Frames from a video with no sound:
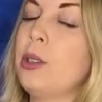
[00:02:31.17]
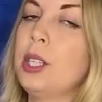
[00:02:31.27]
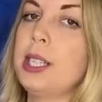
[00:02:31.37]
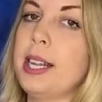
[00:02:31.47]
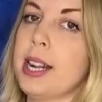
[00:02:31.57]
So it
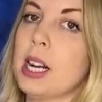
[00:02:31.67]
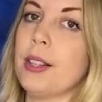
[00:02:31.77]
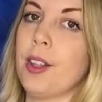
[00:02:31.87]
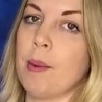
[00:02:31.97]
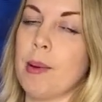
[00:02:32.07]
does take a
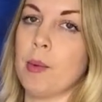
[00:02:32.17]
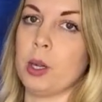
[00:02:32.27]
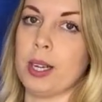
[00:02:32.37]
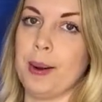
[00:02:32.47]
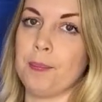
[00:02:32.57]
little bit more
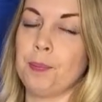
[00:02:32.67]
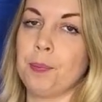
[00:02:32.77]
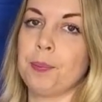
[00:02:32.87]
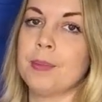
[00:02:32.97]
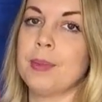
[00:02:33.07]
time.
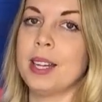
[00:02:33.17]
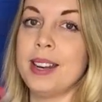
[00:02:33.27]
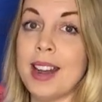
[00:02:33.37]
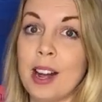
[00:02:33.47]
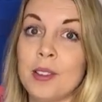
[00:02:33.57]

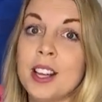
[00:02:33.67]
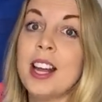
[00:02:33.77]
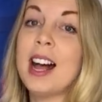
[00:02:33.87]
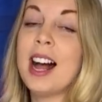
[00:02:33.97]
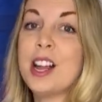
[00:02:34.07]
Now,
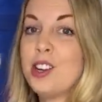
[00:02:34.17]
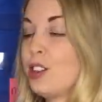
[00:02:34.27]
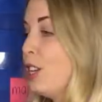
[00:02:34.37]
I know